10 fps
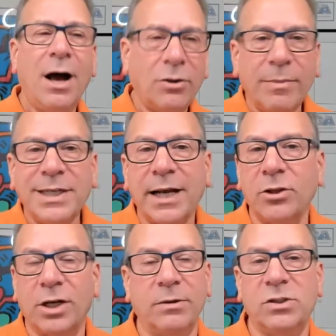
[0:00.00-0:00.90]
oh, let me take a
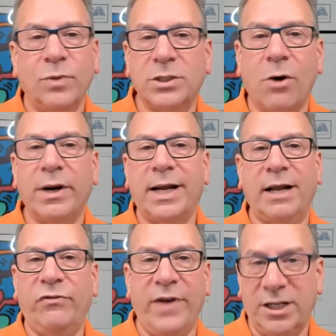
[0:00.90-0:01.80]
look at what's going
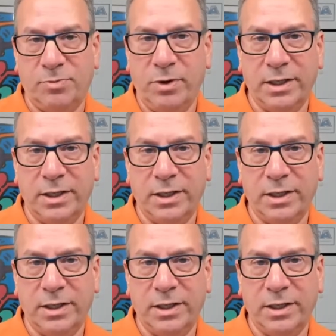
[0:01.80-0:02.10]
on Facebook